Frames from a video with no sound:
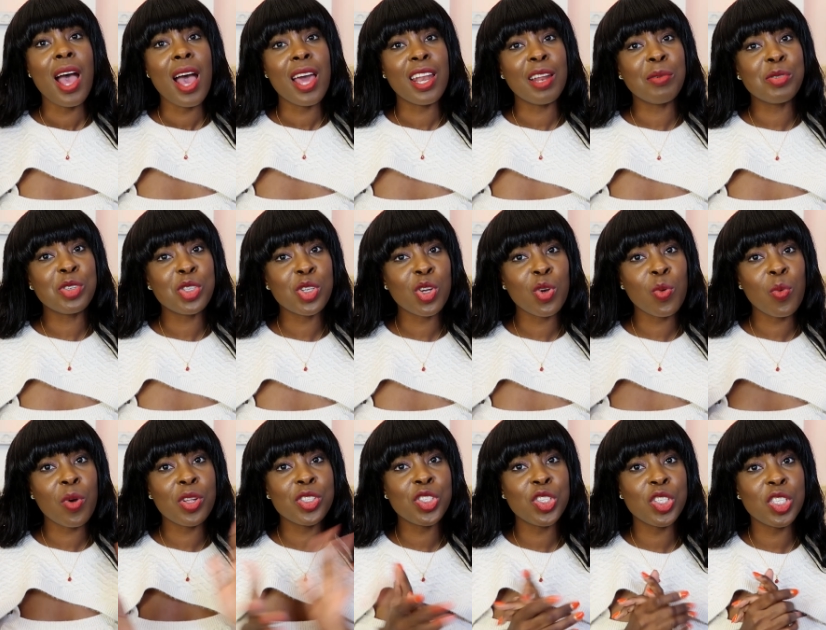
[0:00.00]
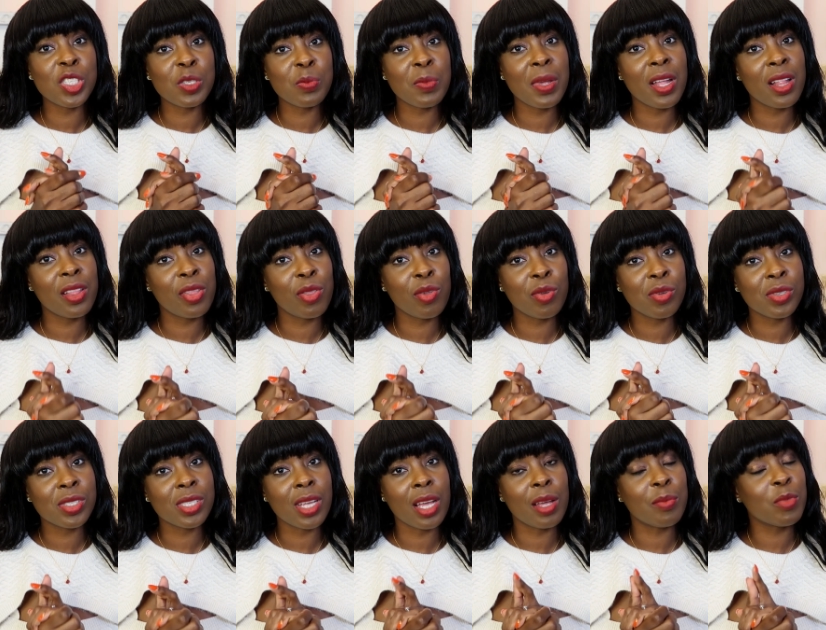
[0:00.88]
and I'm sure once you smell
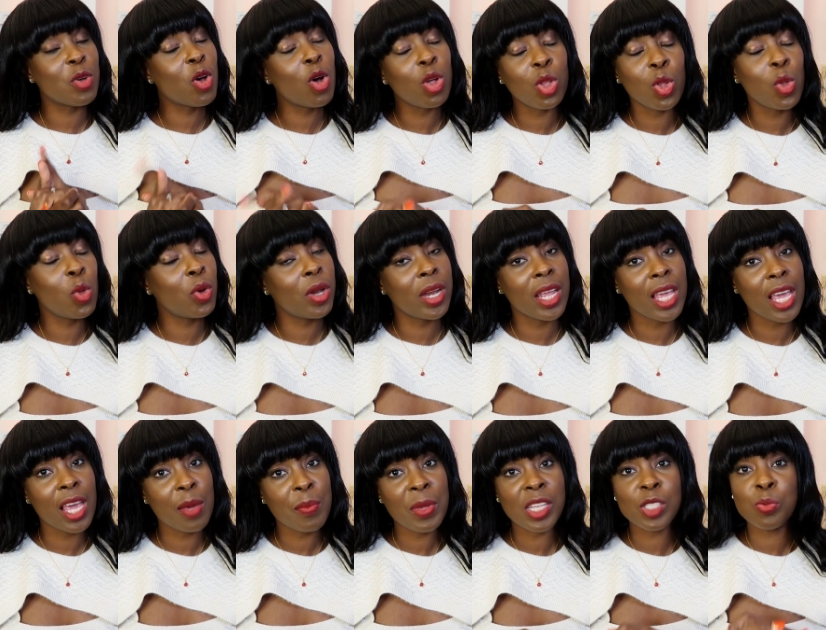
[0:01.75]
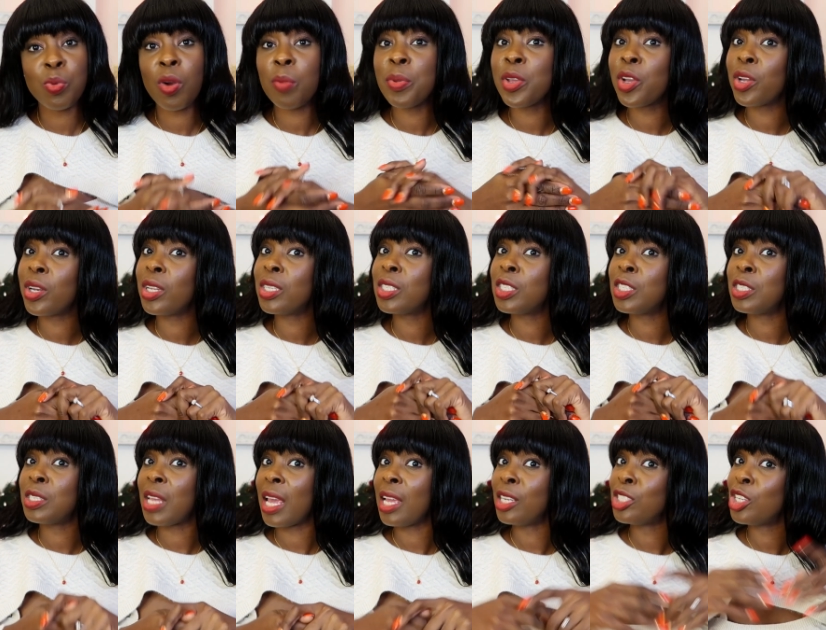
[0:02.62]
those um, cologne on him it's probably gonna
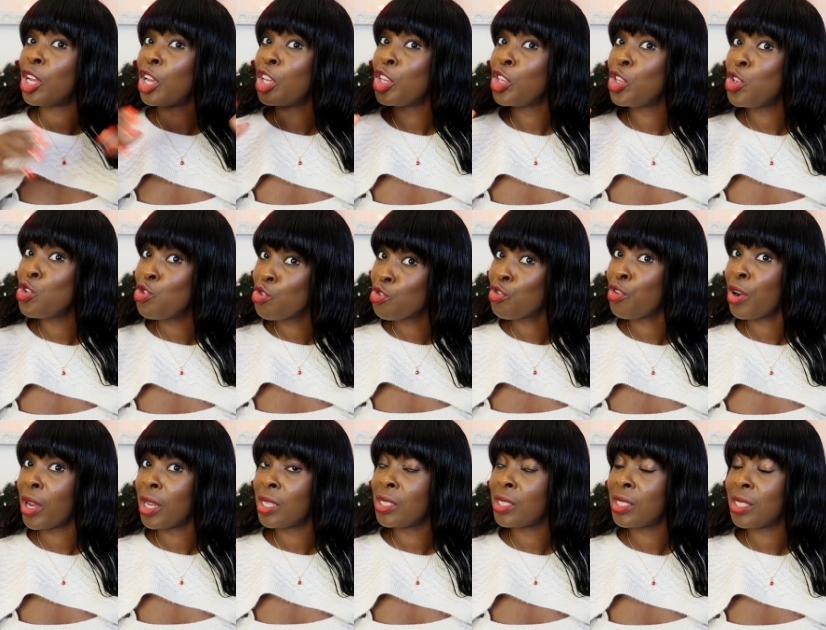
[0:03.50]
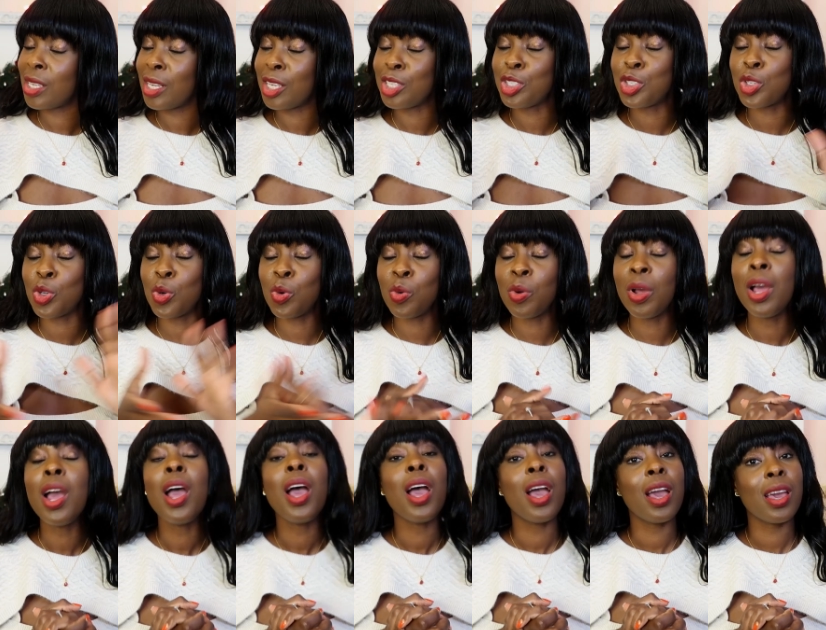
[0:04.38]
send you crazy
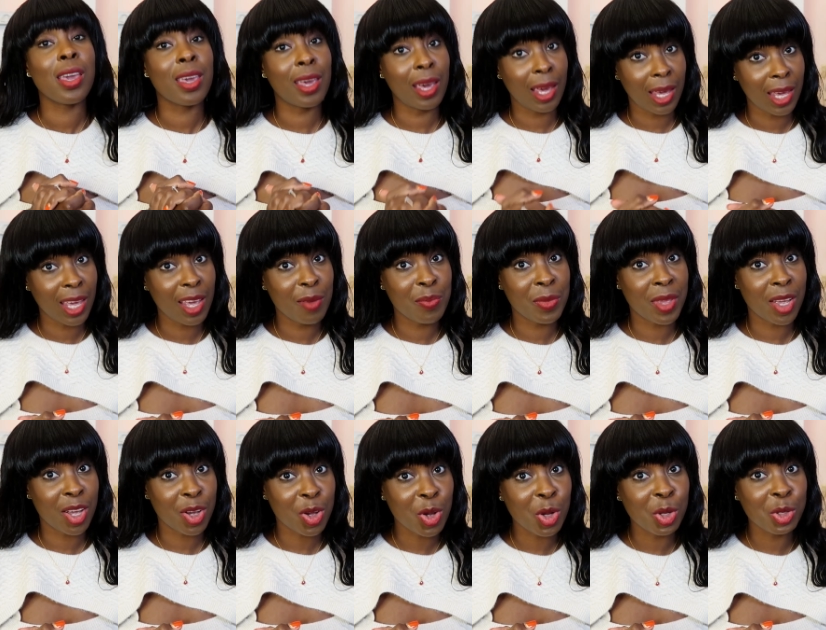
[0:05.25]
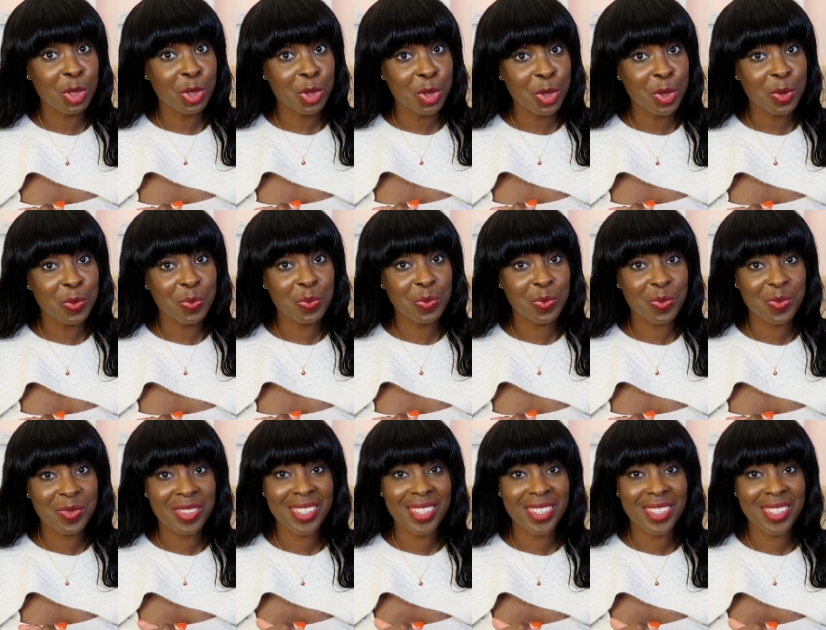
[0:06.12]
so get him that cologne